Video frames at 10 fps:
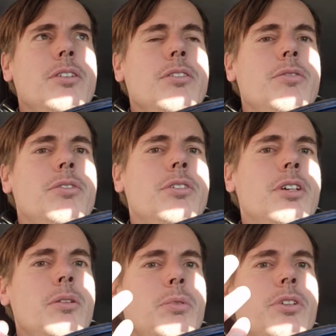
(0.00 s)
on the front
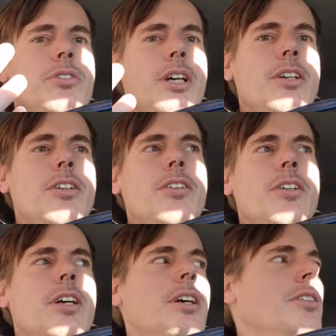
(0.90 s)
tires because the engine is
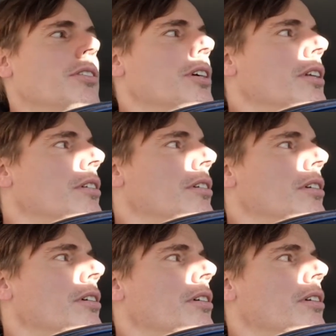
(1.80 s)
there, and you can
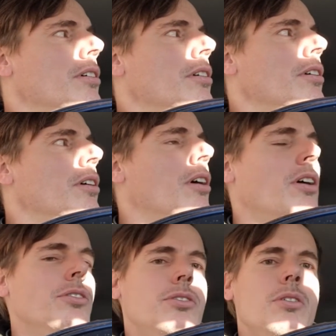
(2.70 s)

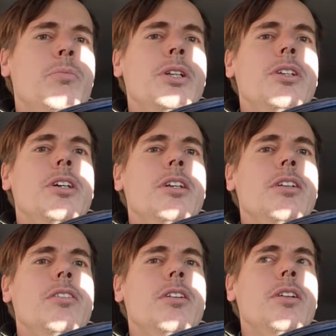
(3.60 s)
also mitigate
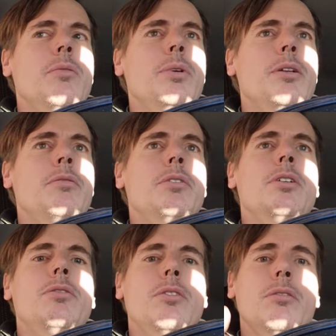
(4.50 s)
this a little bit.
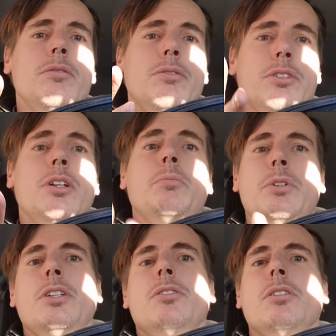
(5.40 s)
If you, for example, in
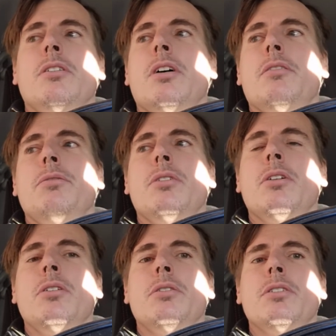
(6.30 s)
this car, I've
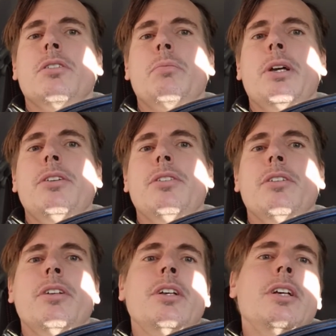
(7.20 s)
lowered suspension.
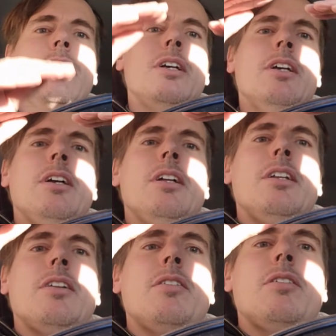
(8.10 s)

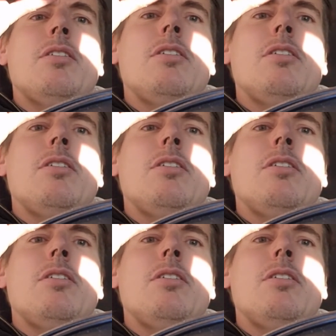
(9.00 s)
That is,